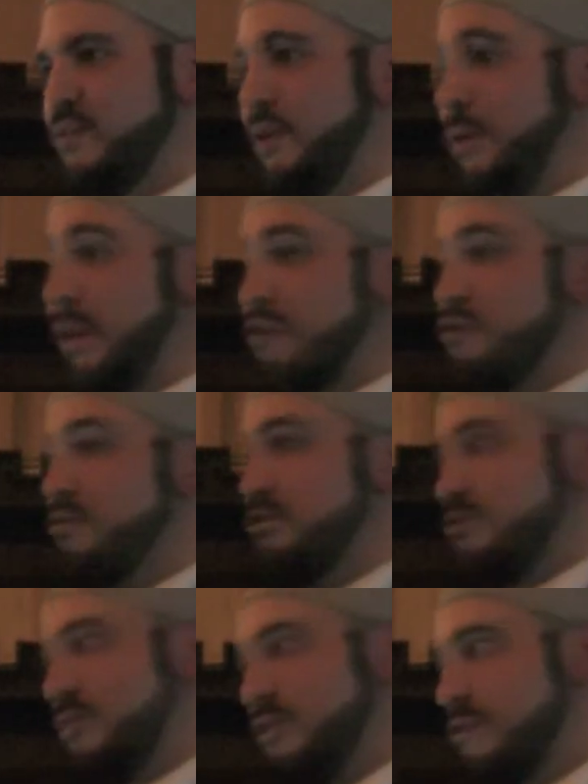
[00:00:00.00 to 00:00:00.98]

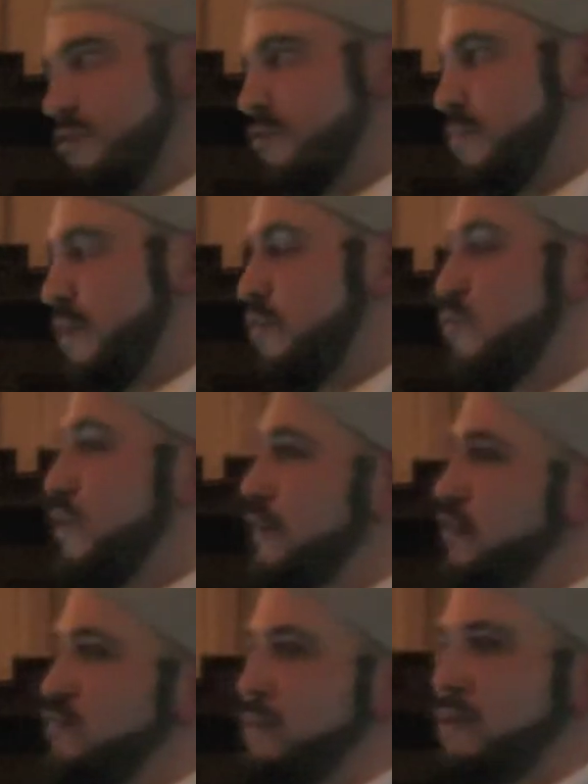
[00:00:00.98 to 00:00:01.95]
What you spend on
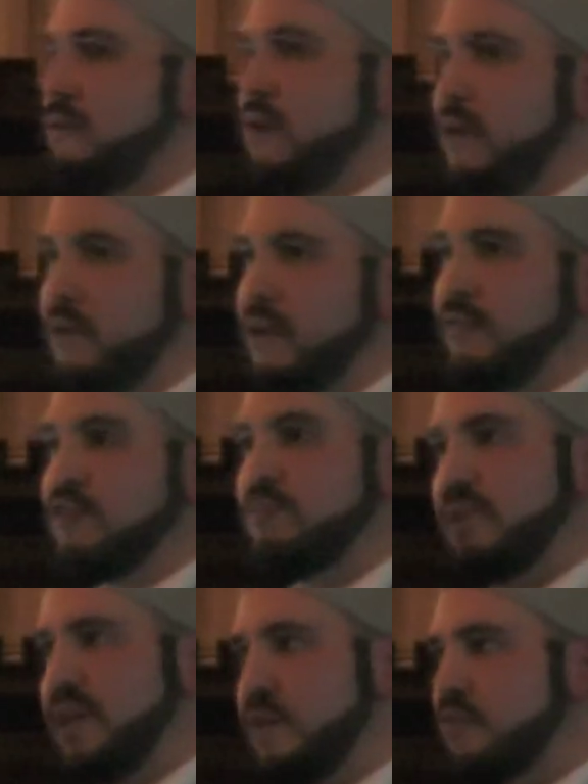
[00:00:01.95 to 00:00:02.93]
one, you spend on the other, you have to
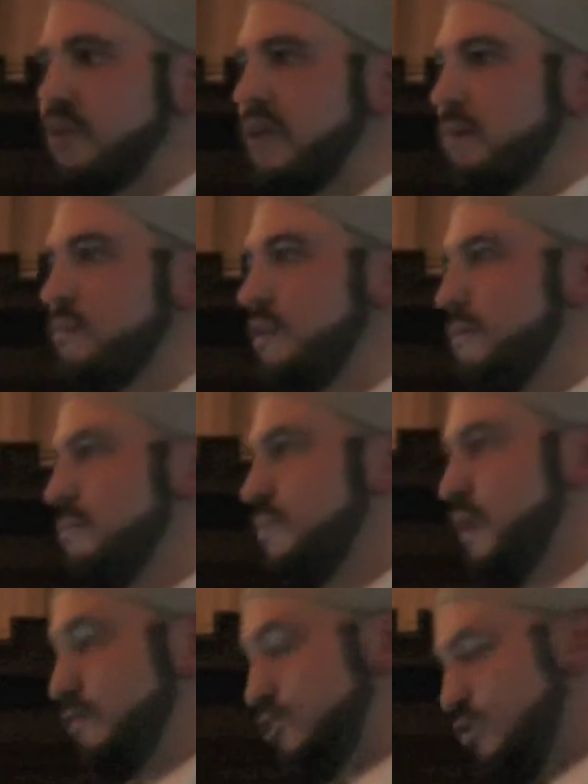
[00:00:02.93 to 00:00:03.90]
spend equal time with them,
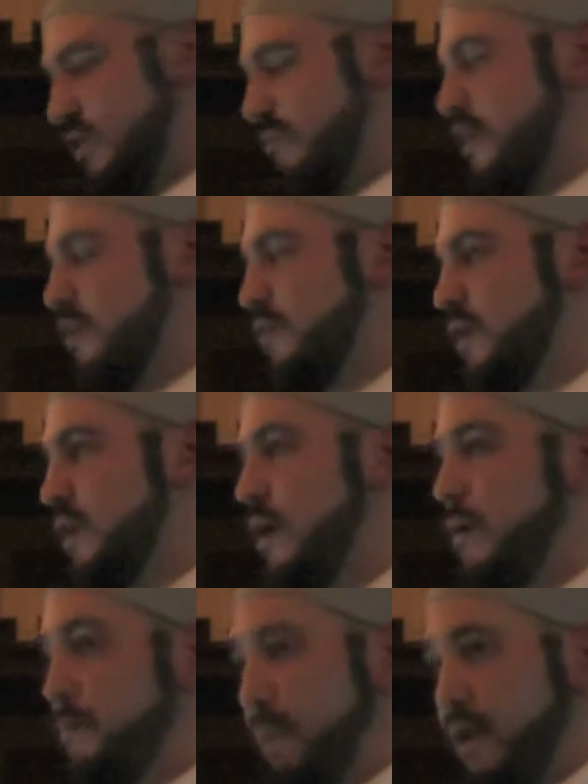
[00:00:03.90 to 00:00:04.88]
you have to treat them
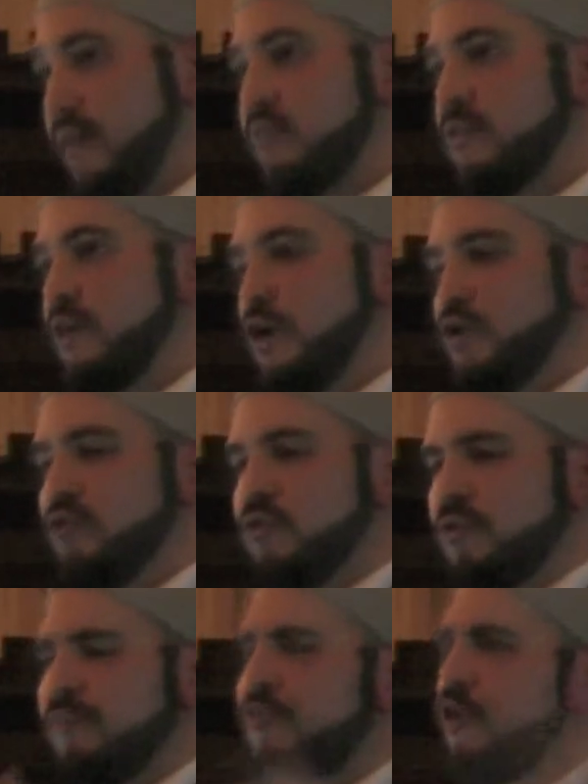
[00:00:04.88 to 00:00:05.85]
equally. But do
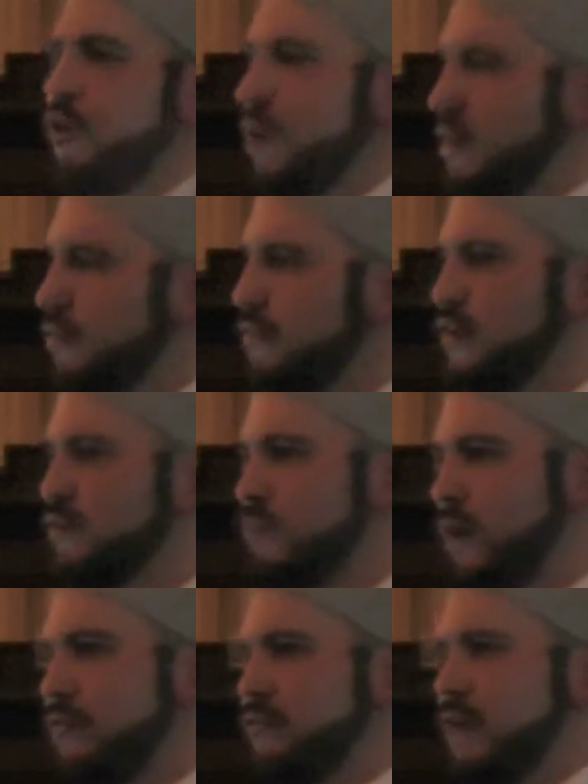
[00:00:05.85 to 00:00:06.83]
not throw away the first
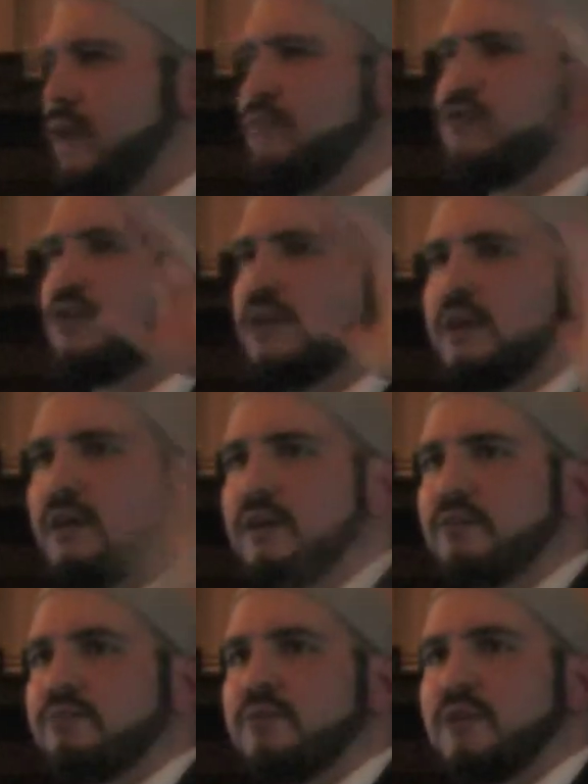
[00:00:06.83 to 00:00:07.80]
wife if she
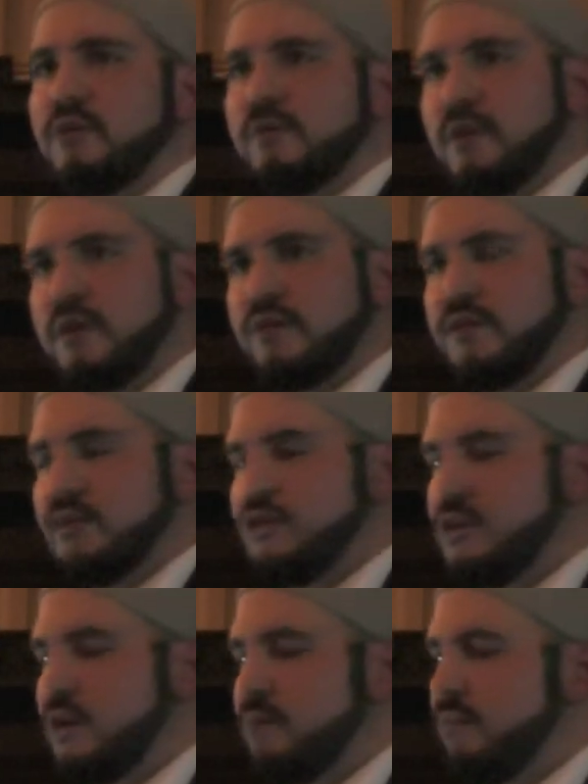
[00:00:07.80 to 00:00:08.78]
can't, you know,
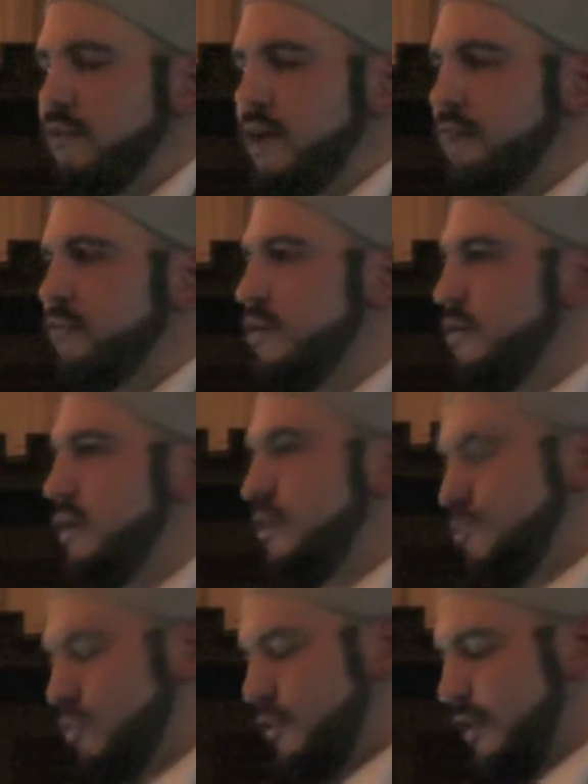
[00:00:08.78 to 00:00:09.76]
she can't provide for you
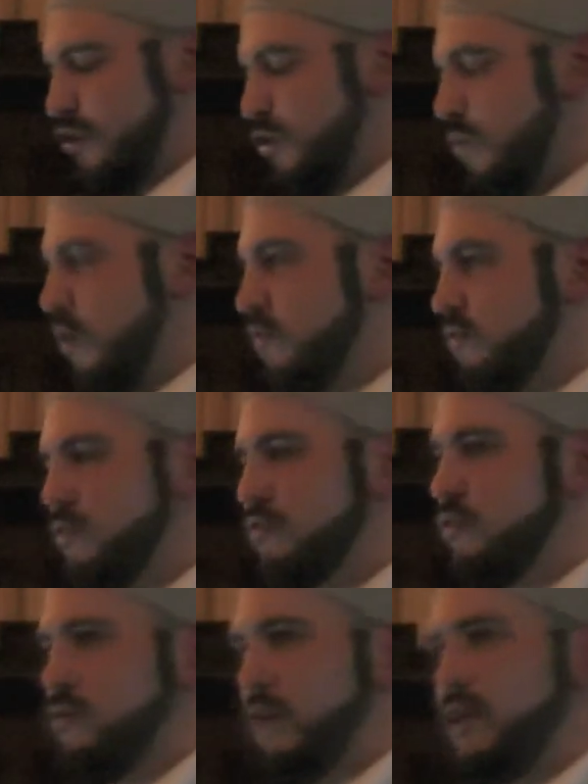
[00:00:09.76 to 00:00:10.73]
in all the needs you want.
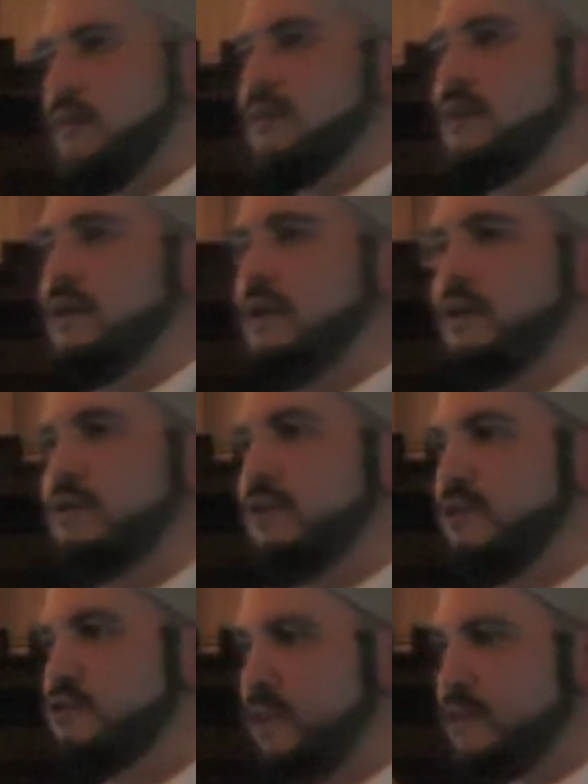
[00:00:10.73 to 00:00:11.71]
Don't do that. You
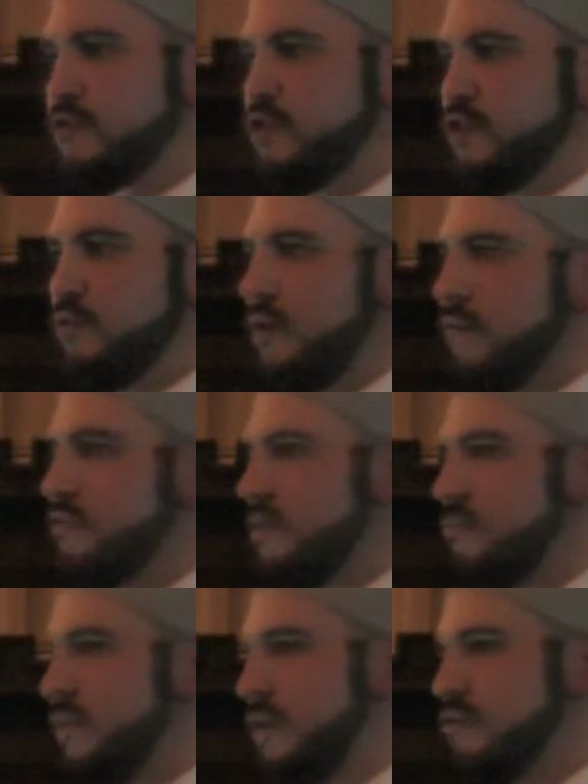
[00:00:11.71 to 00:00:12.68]
know, she's worth
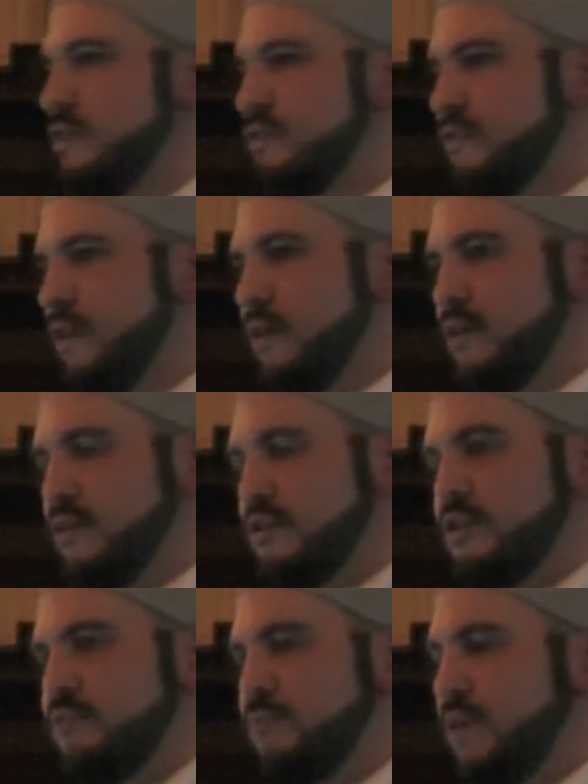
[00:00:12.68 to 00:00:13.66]
something. She's very, you know,
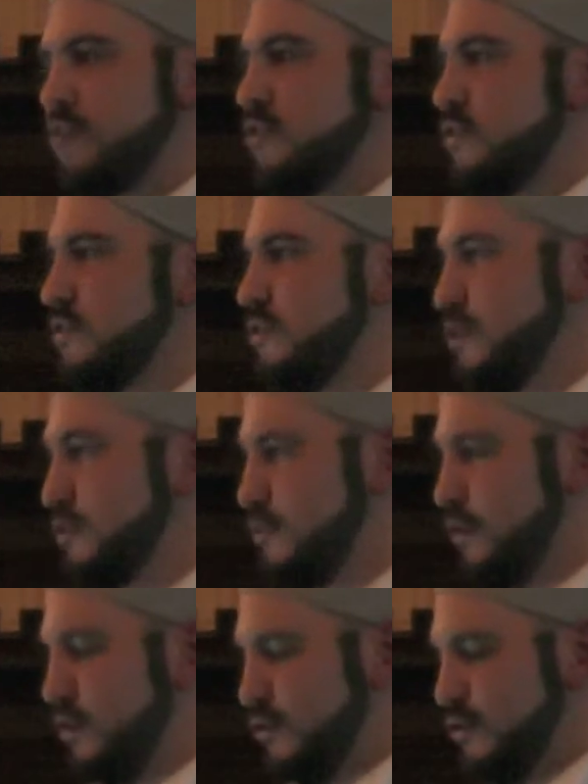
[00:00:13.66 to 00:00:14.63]
she's precious. She's,
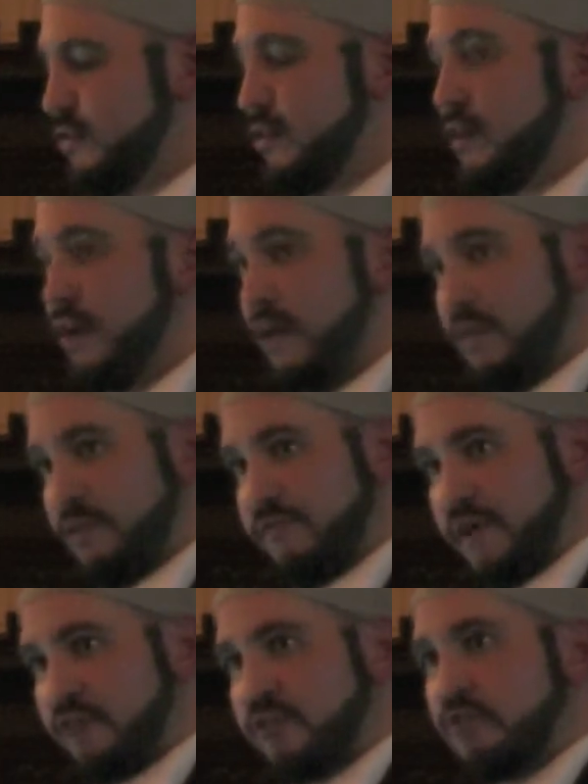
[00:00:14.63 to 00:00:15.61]
you know, she's the
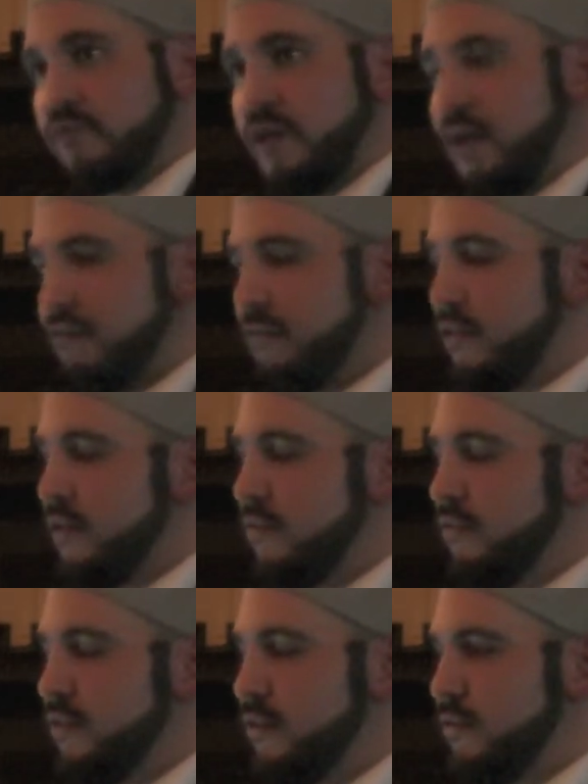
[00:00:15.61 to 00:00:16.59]
fountain of life for
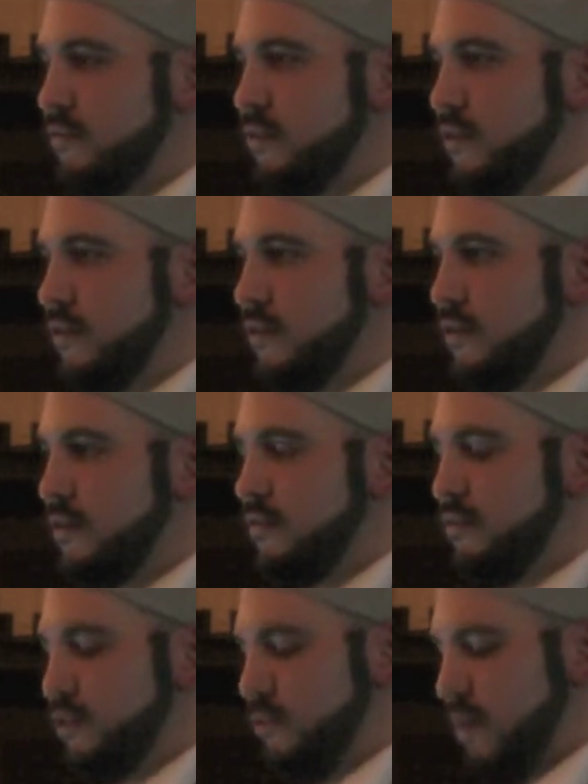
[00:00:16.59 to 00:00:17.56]

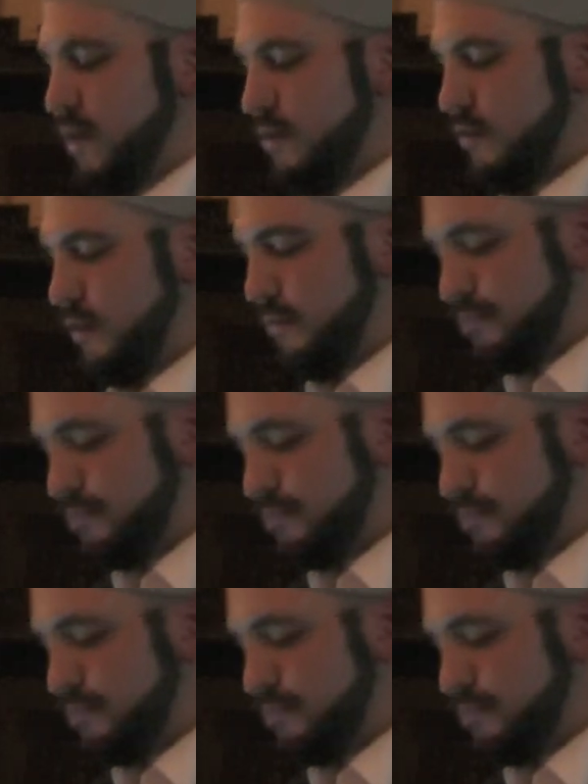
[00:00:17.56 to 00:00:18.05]
humanity.